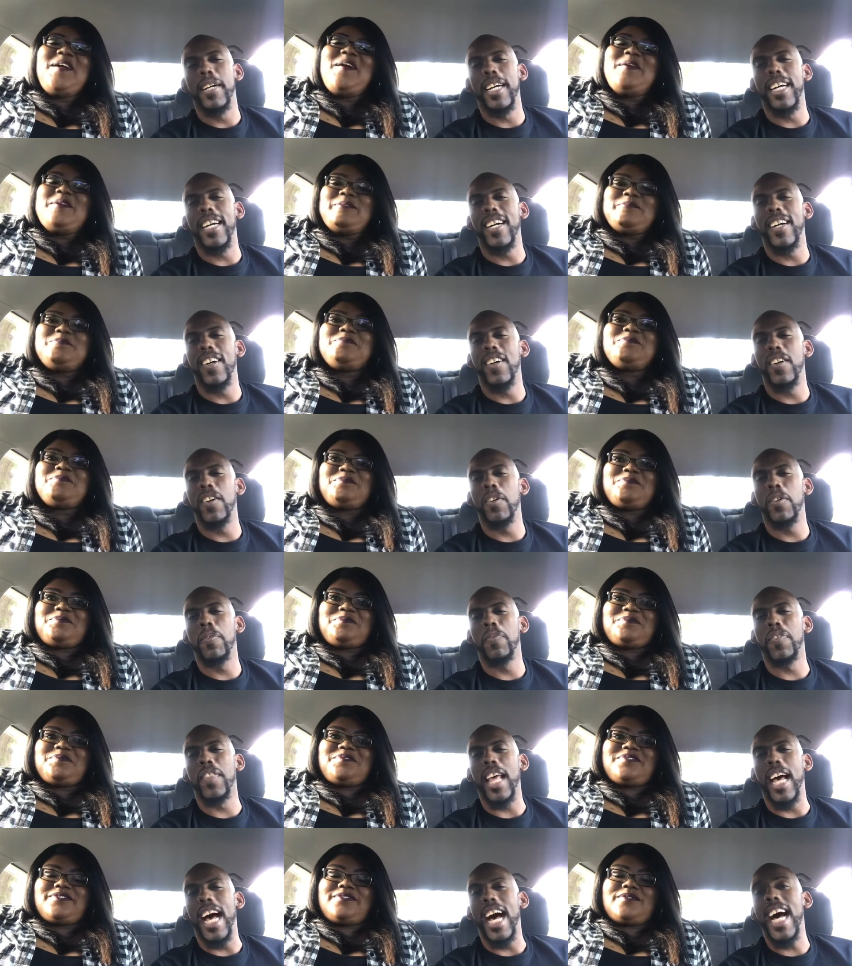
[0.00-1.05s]
Speaker 1: but um,
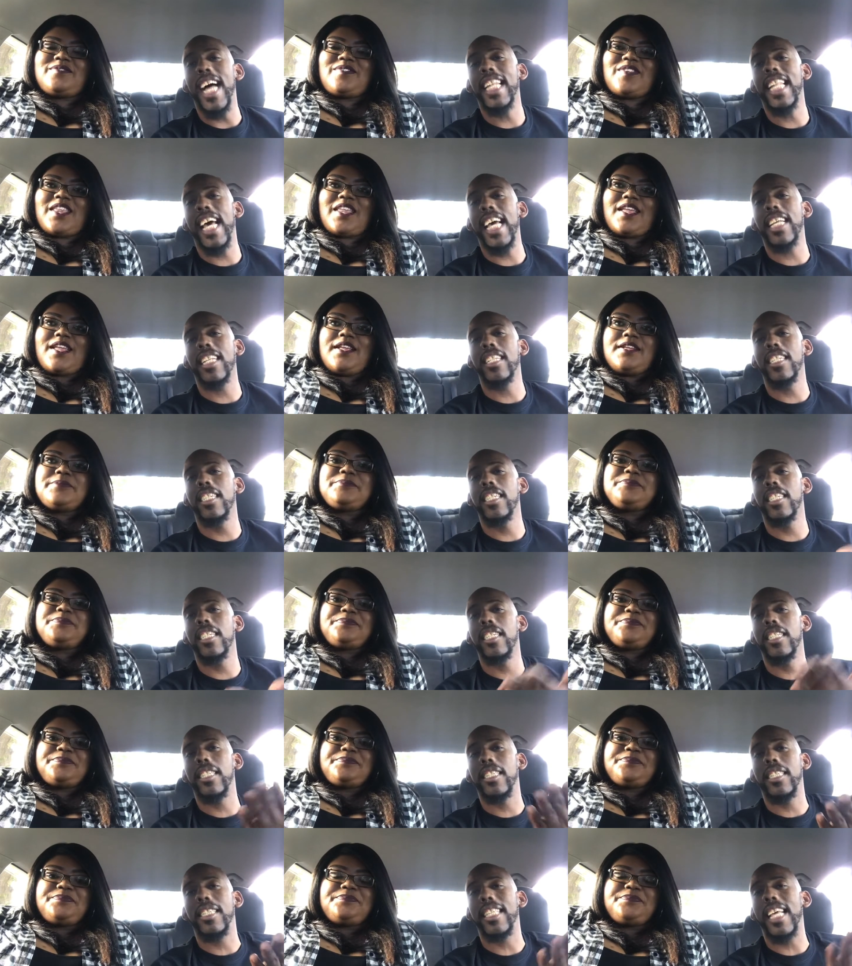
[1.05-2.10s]
I like to
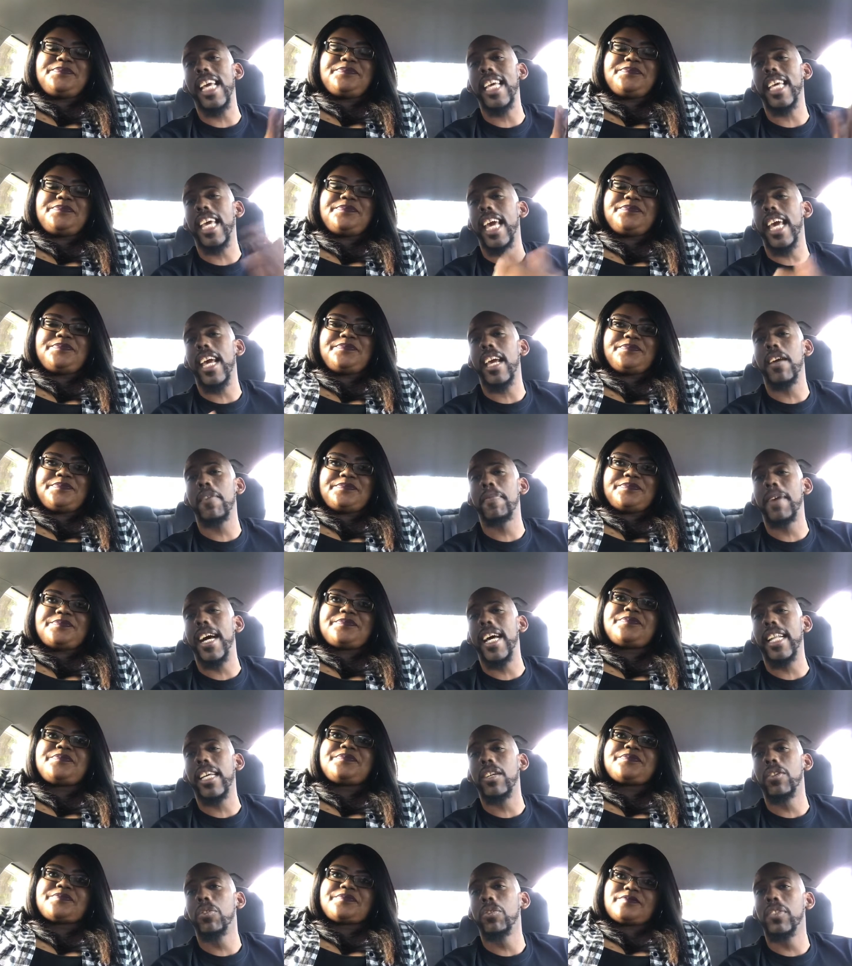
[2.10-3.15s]
thank everybody
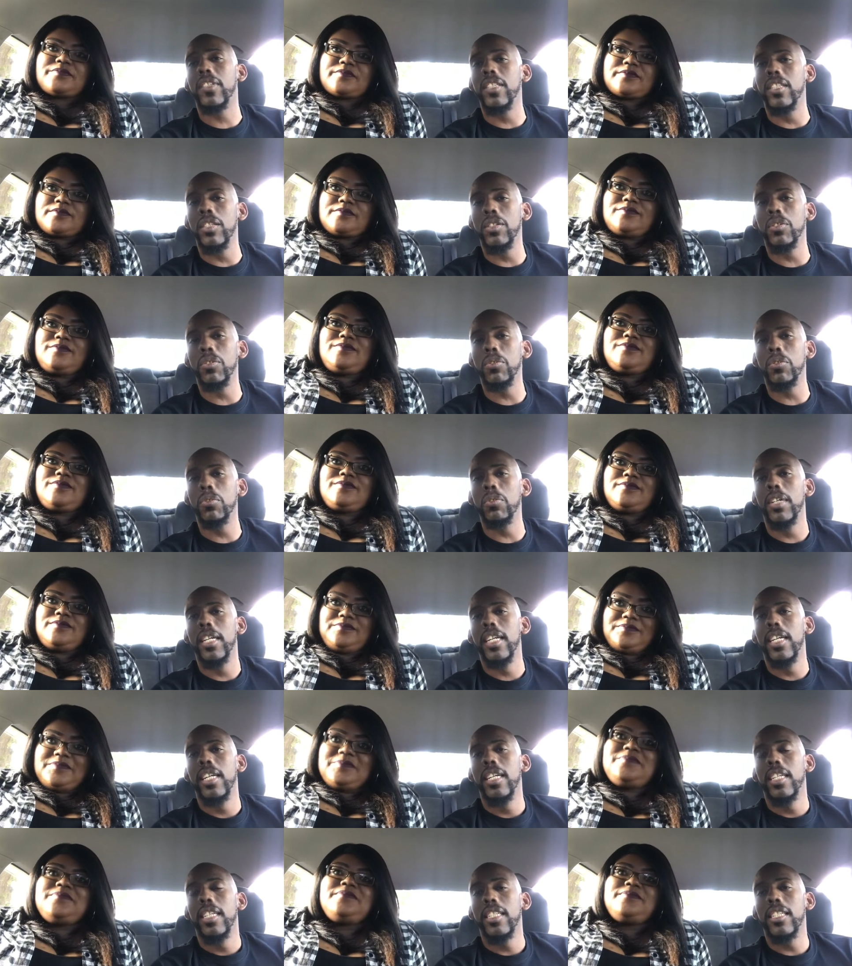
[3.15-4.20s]
who's new.
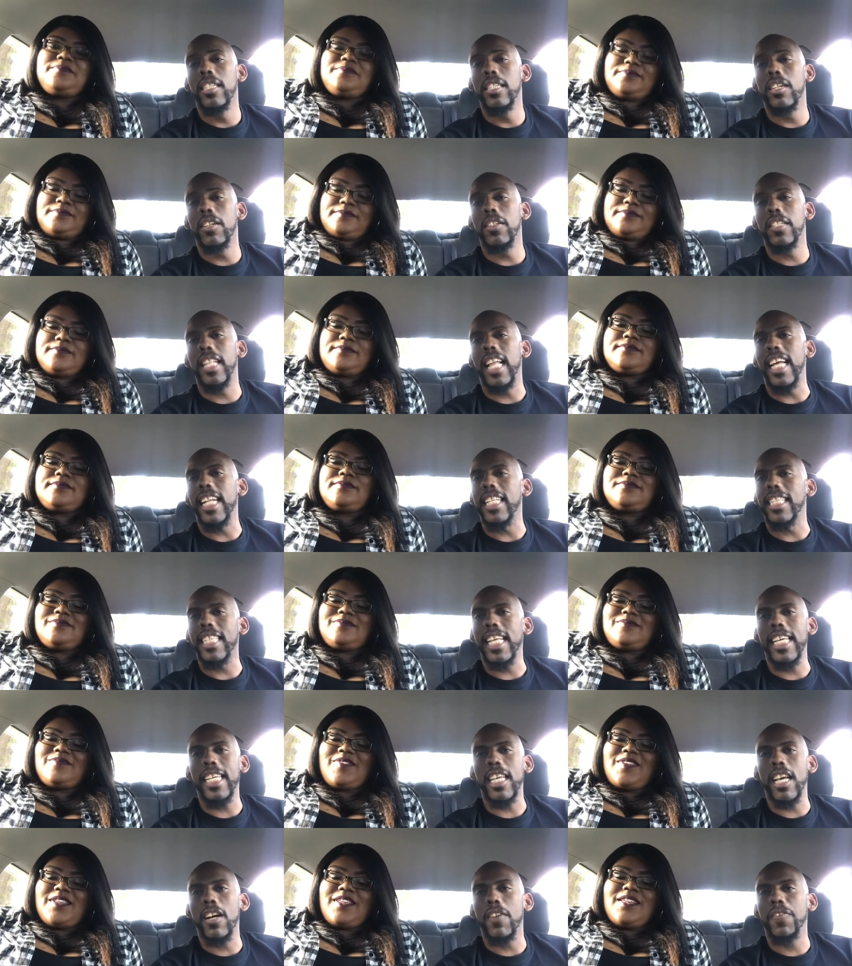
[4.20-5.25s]
Mm -hmm. You know, mm-hmm. like to thank
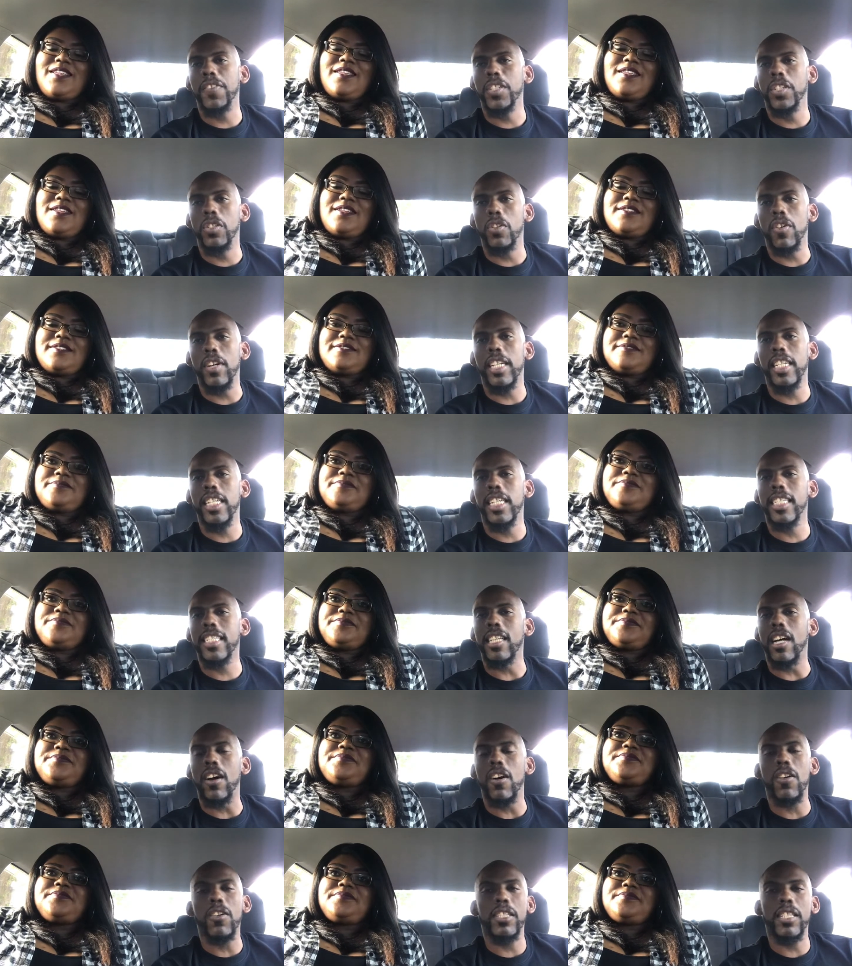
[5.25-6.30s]
y'all for joining us.
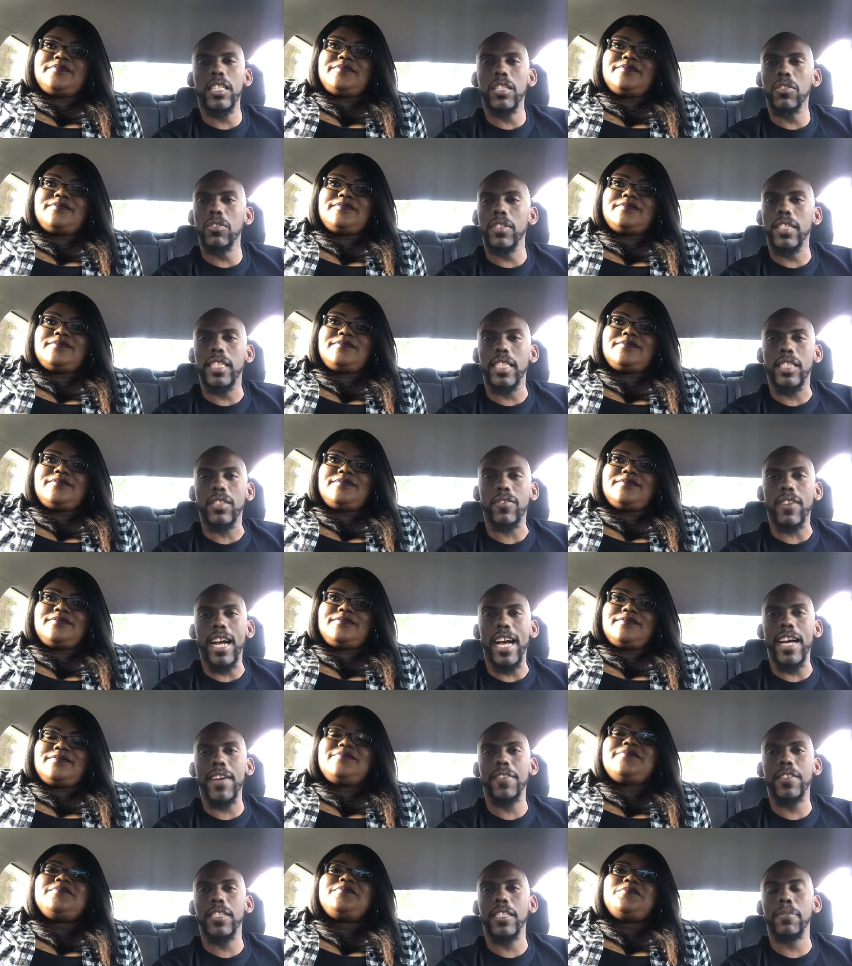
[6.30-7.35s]
All the new
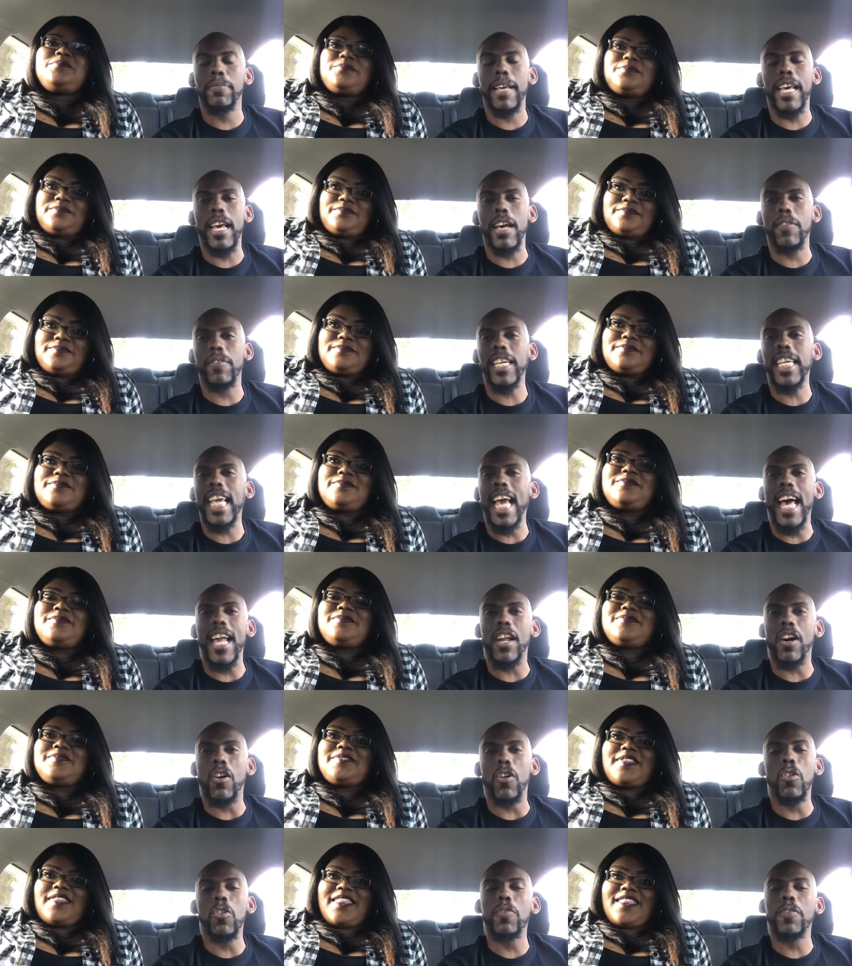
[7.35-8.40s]
subscribers, man. We got
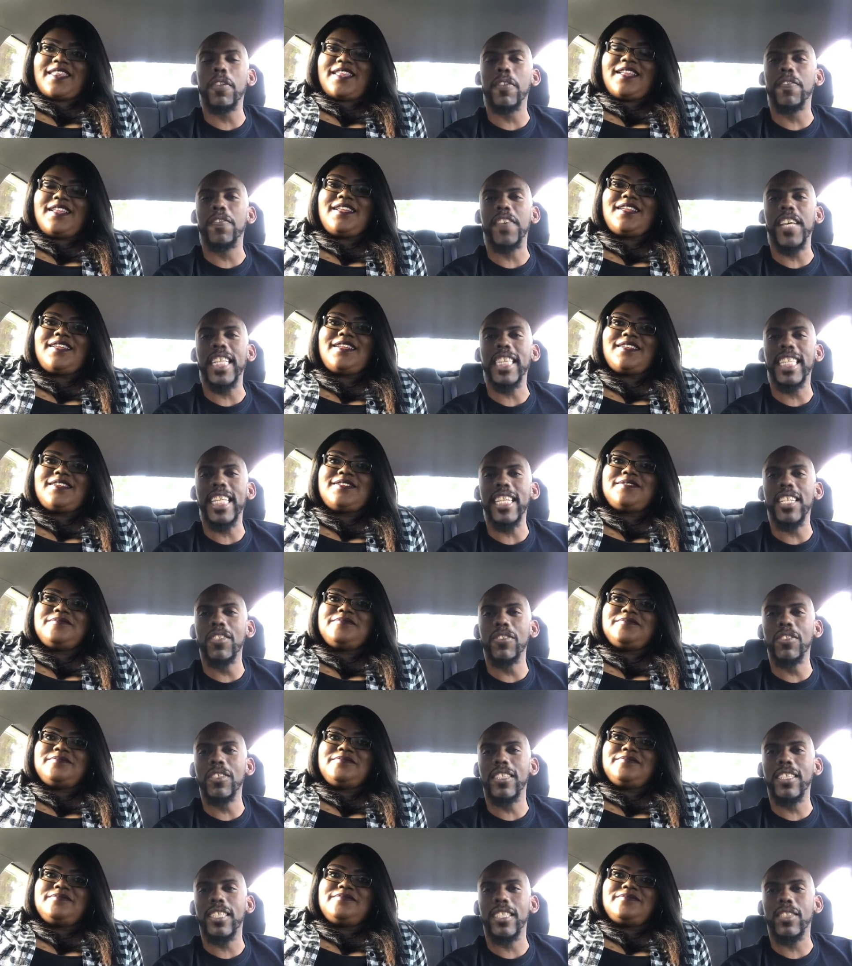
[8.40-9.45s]
over 50 new
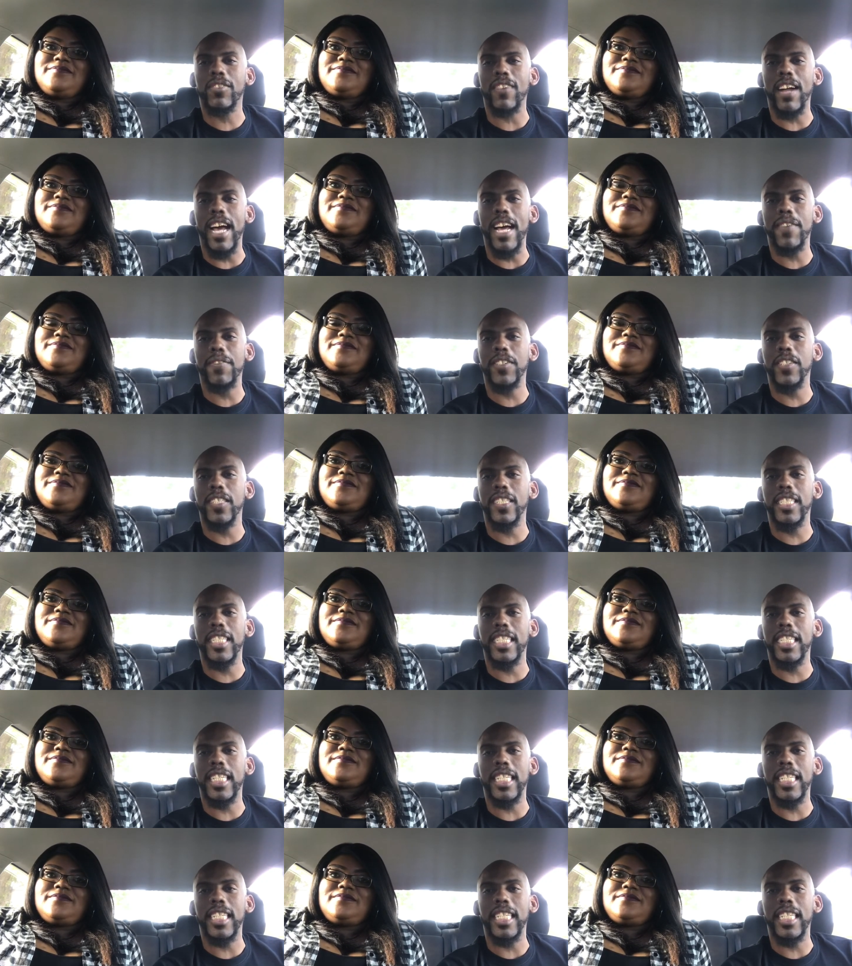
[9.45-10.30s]
subscribers.